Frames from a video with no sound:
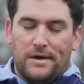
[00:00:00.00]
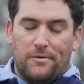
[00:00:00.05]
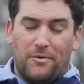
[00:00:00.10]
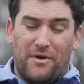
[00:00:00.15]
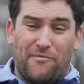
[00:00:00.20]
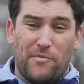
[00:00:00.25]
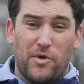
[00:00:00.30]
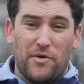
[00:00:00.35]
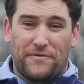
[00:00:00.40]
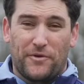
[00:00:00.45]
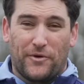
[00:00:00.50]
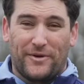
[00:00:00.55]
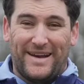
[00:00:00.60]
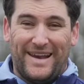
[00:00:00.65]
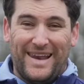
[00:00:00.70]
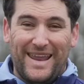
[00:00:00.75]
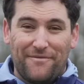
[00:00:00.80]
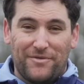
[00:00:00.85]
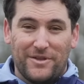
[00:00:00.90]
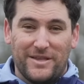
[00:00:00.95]
We've moved on
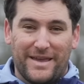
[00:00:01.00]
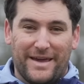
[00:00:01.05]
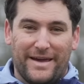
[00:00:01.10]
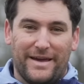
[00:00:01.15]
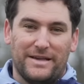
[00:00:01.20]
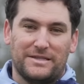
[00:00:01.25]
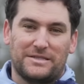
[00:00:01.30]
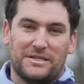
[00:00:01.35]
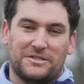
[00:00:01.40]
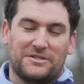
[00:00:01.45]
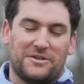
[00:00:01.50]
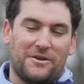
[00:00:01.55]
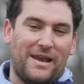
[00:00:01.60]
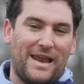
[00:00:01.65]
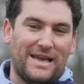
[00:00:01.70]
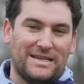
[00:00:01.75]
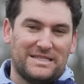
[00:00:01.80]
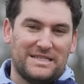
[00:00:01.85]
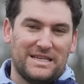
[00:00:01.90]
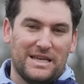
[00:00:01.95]
11 years, so
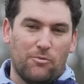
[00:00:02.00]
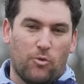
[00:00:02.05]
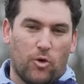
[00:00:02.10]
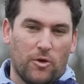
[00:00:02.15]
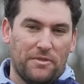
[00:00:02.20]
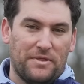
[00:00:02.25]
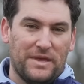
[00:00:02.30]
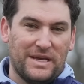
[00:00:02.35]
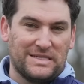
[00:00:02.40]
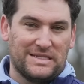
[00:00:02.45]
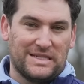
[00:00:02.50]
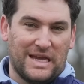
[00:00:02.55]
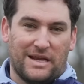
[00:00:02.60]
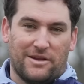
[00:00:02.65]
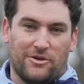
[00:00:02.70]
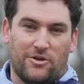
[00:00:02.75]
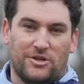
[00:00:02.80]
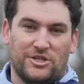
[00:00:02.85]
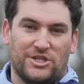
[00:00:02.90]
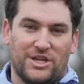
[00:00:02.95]
let's see what this
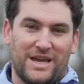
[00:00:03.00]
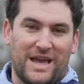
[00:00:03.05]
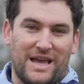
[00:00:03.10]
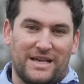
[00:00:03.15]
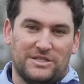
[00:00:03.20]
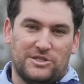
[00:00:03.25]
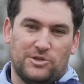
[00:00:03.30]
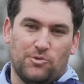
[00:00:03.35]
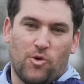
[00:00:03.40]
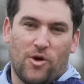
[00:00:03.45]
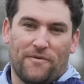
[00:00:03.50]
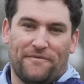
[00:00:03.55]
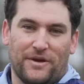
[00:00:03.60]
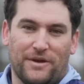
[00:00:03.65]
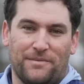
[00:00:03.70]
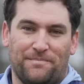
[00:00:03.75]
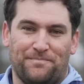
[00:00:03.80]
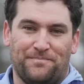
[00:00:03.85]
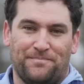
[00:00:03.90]
technology has to offer.